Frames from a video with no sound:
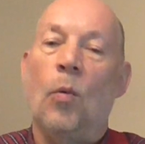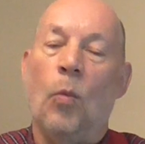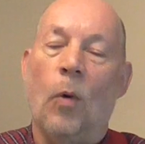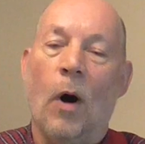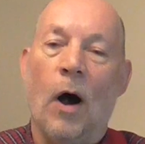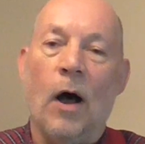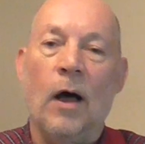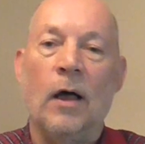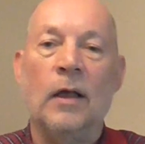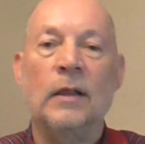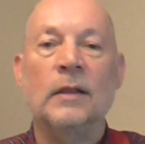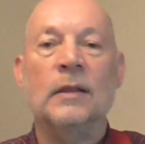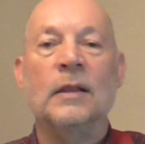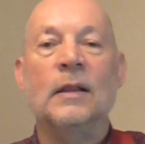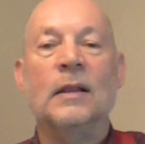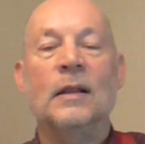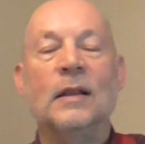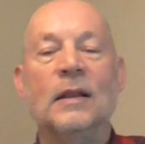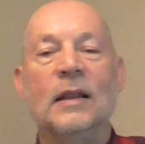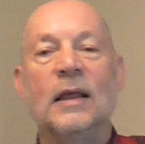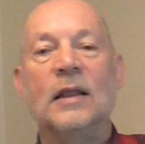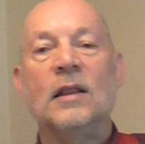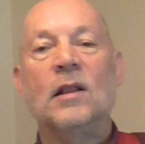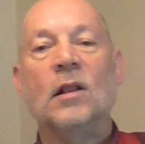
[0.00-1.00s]

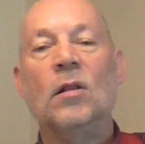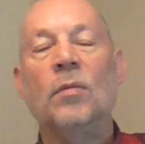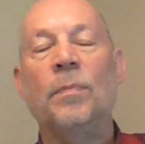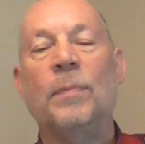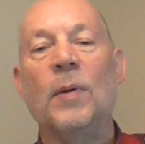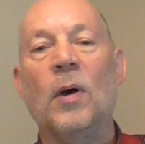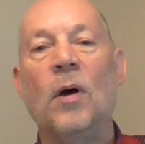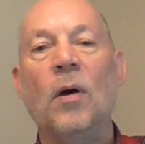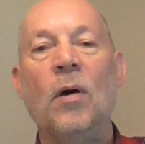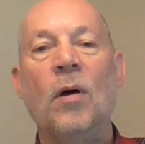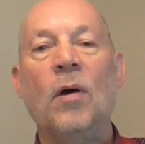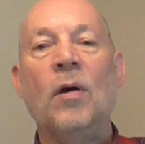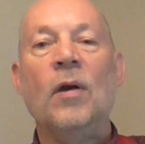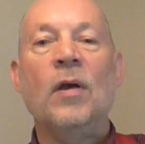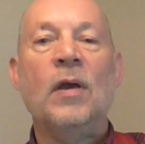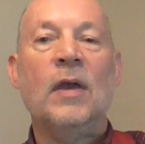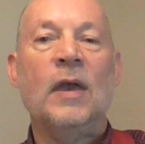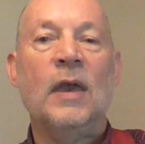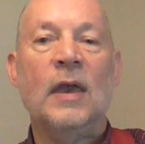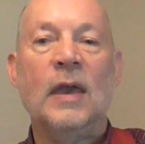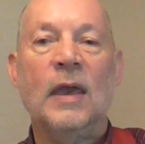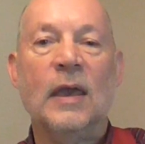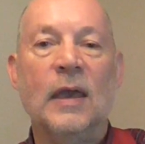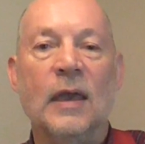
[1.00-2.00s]
One little boy
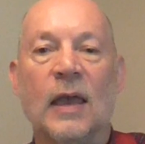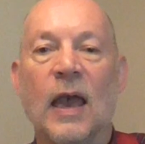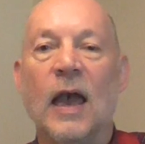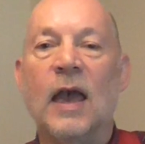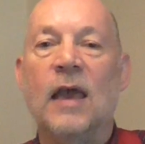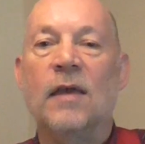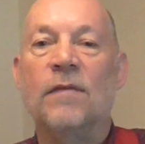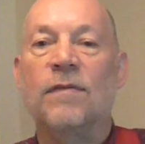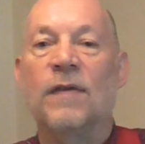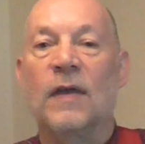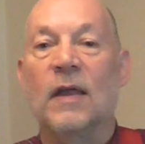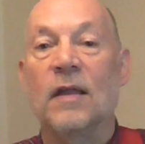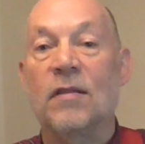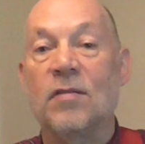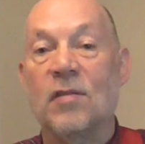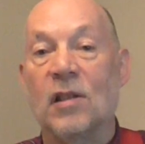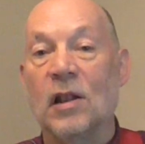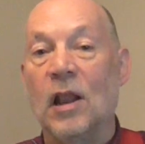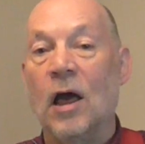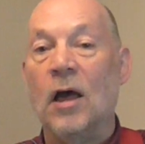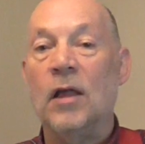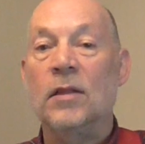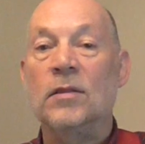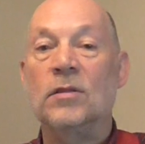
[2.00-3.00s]
gave his
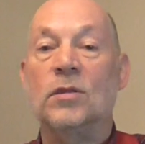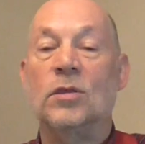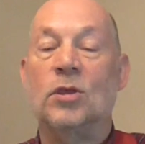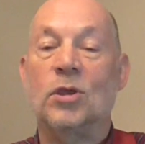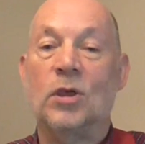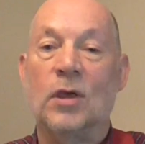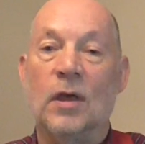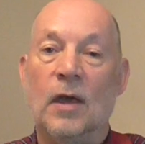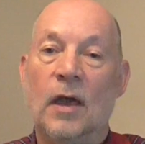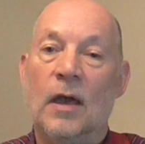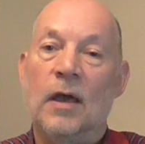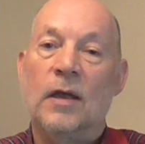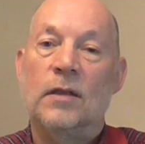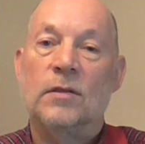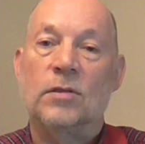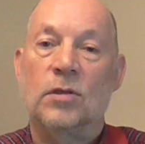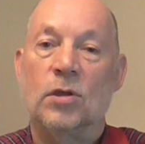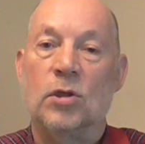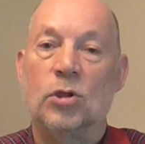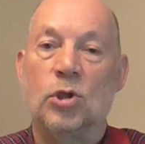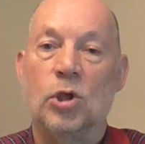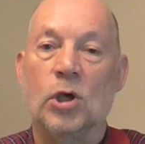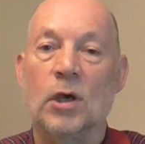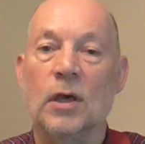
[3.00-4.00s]
lunch
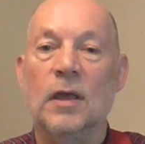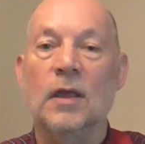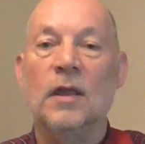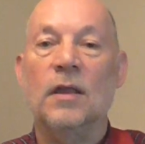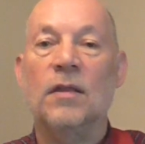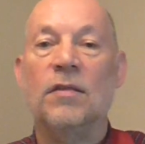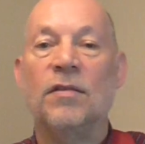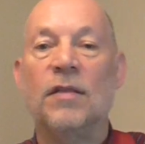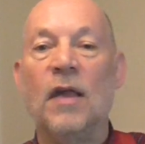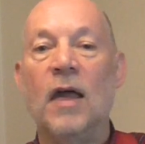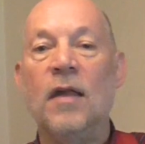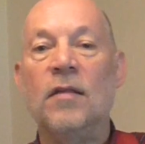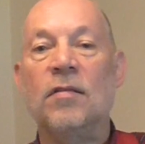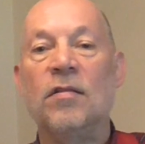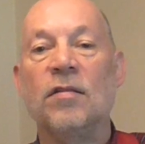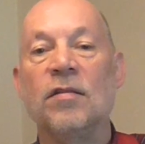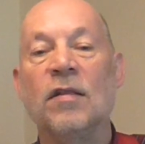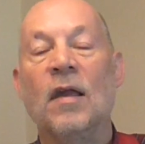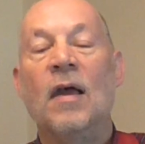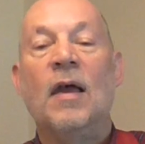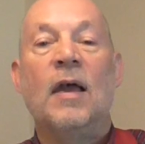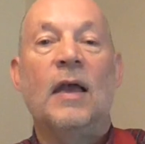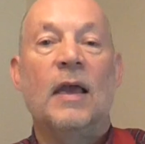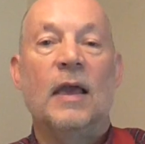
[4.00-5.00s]
to Jesus.
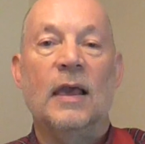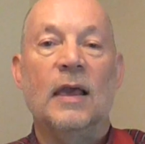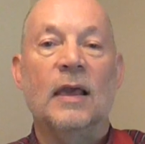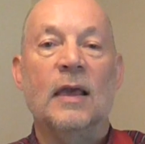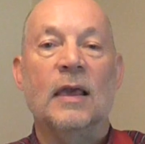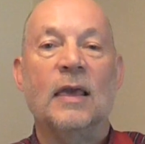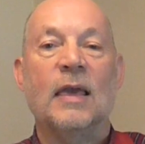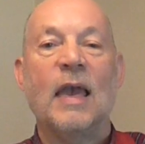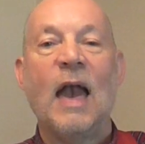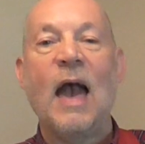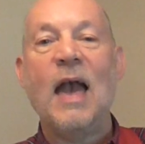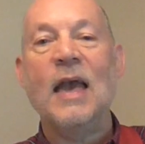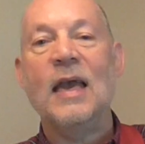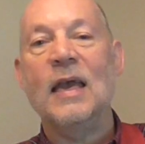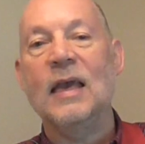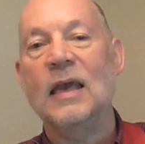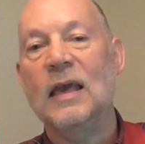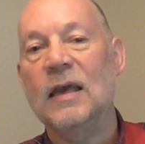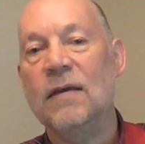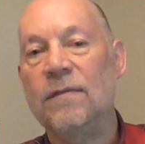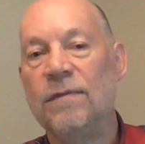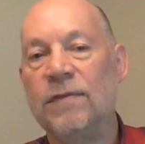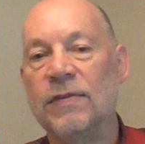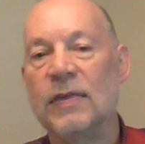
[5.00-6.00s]
He
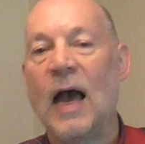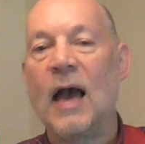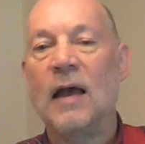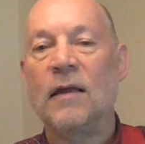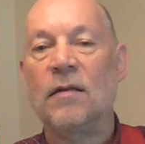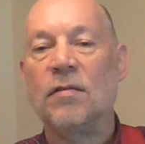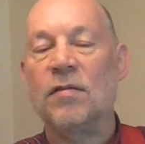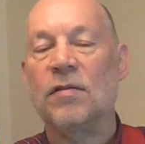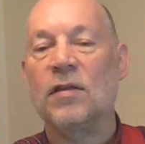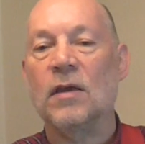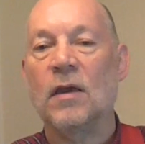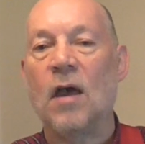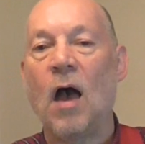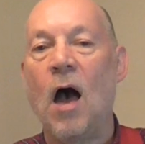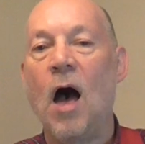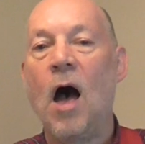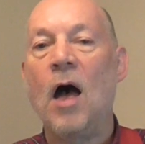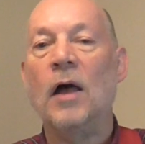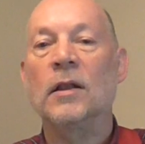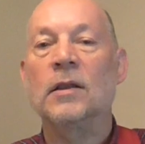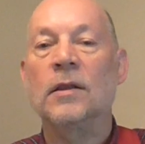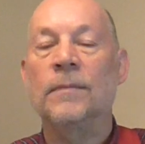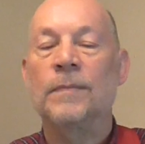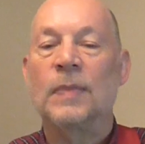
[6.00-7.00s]
gave thanks to
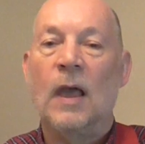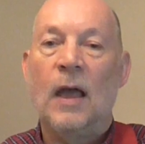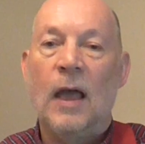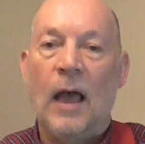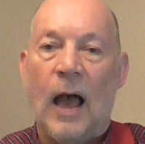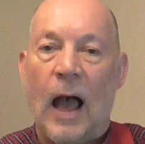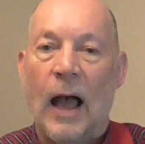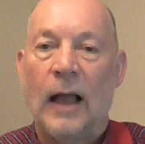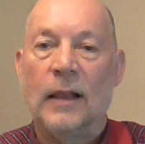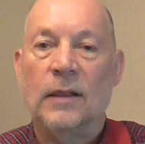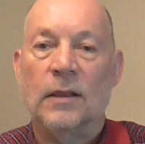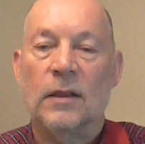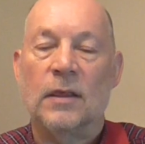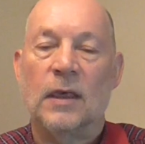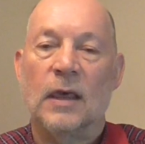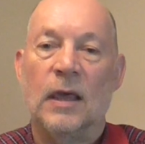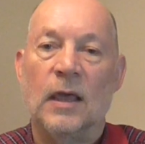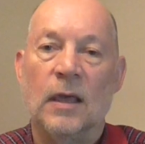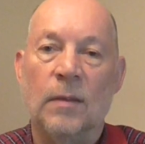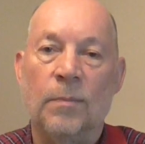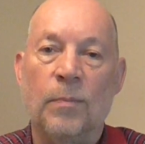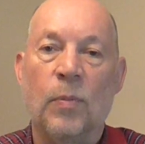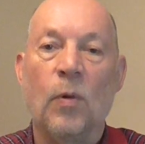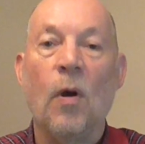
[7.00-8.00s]
God and
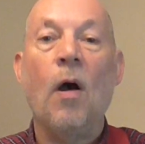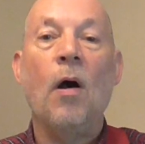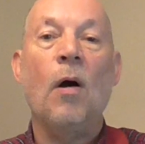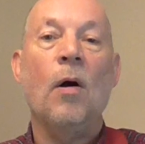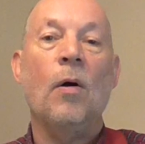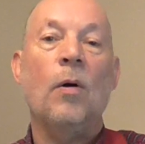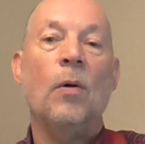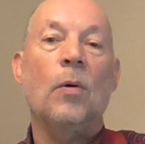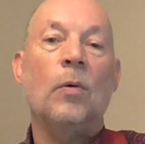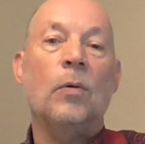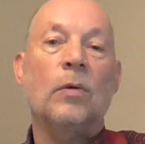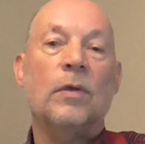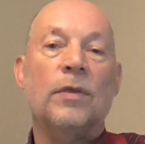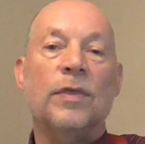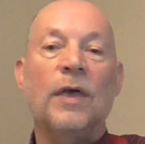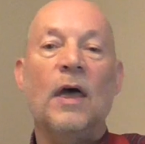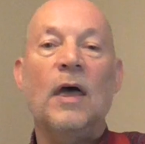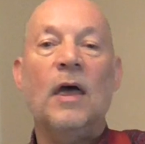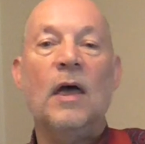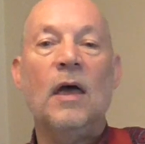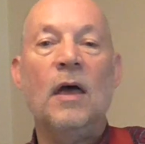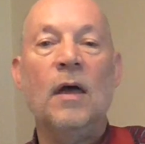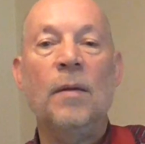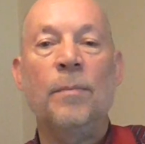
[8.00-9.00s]
he broke
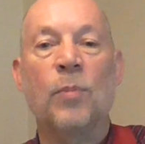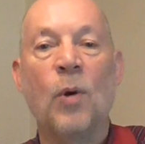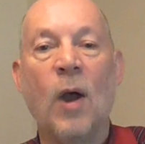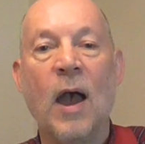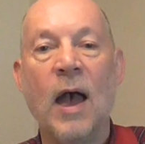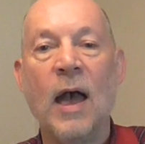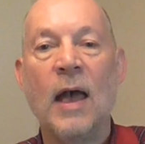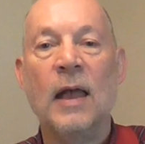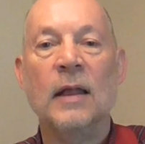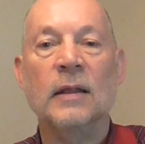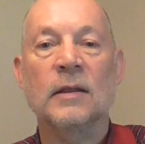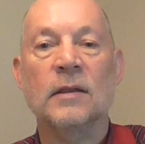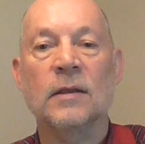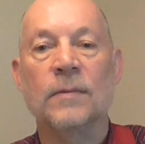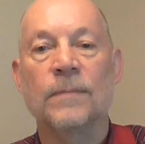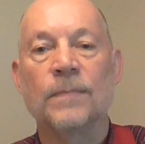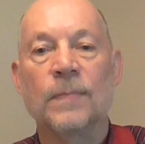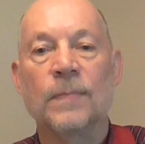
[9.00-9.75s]
the bread.